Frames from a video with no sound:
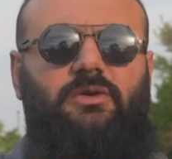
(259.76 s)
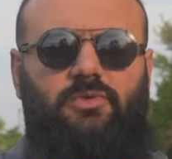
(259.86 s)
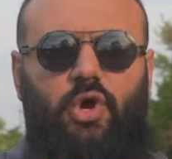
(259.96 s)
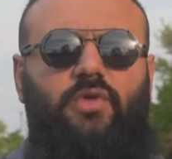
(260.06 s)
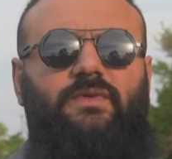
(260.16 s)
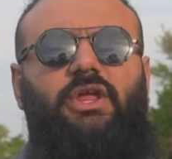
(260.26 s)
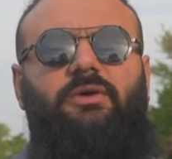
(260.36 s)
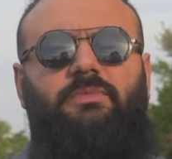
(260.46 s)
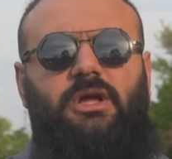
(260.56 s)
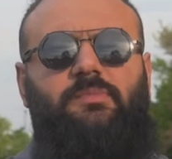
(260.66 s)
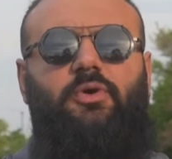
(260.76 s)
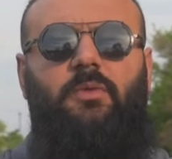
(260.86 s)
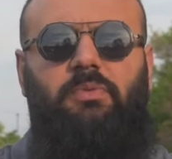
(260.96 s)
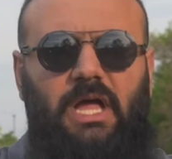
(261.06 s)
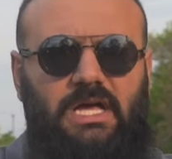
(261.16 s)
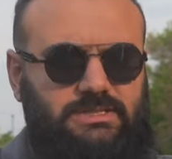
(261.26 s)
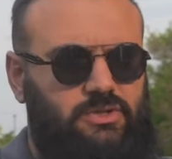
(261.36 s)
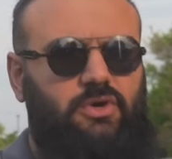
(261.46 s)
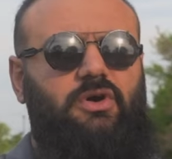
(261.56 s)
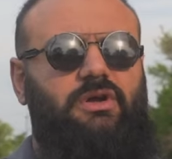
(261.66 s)
the Rode VideoMic Pro Plus,
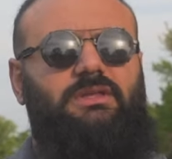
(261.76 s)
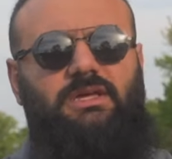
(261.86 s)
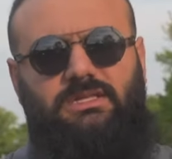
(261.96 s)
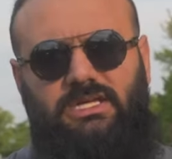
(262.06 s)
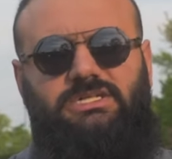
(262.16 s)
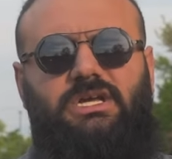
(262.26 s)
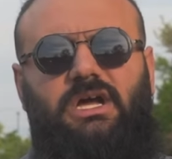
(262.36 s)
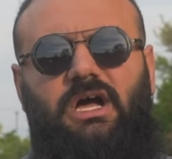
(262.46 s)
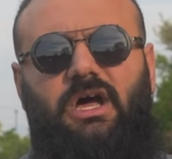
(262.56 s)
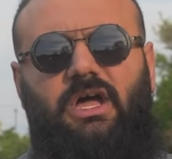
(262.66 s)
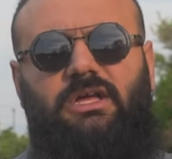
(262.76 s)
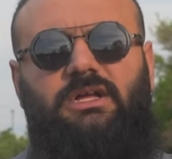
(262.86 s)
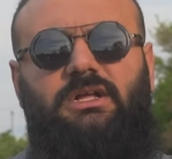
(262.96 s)
or the DJI